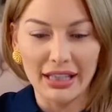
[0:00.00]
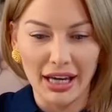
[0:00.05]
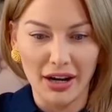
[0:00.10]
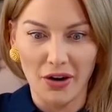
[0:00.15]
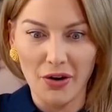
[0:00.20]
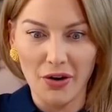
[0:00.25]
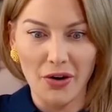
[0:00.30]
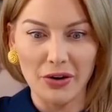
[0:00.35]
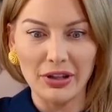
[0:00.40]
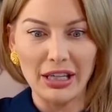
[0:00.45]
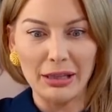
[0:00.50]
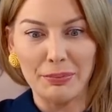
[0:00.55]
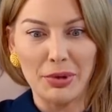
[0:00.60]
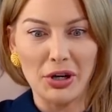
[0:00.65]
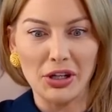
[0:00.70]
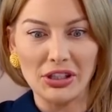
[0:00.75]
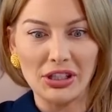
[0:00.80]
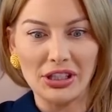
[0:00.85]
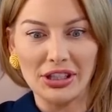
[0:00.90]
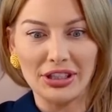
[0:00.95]
that, oh, that
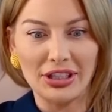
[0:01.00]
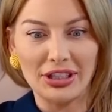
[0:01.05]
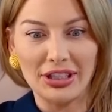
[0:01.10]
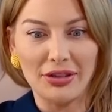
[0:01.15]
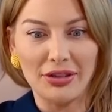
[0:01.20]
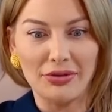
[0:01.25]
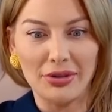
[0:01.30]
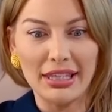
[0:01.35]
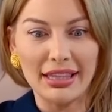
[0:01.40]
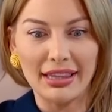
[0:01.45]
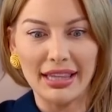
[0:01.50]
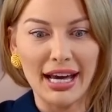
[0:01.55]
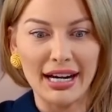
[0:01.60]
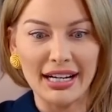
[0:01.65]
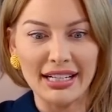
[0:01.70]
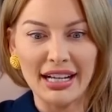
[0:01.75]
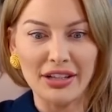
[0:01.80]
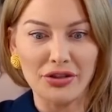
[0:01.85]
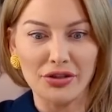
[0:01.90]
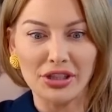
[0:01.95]
person is gonna read that
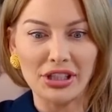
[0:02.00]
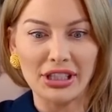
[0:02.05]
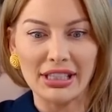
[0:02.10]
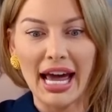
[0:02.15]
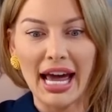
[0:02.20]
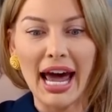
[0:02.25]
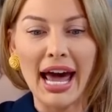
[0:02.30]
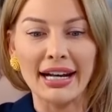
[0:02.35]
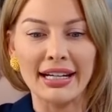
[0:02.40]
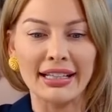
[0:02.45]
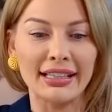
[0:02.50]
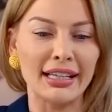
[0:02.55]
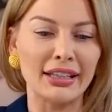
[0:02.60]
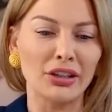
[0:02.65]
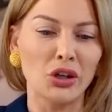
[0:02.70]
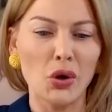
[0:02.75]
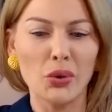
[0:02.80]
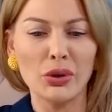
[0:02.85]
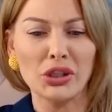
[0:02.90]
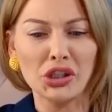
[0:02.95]
and understand and then
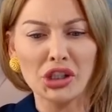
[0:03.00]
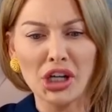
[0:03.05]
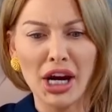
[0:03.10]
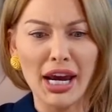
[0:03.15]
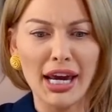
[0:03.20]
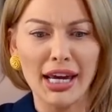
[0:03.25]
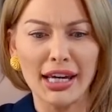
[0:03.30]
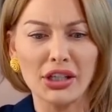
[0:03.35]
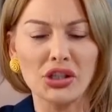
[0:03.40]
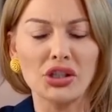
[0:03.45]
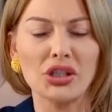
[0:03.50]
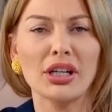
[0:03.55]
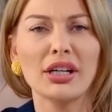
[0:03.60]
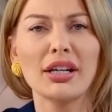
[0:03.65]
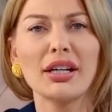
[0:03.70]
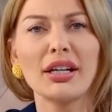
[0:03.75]
go and change?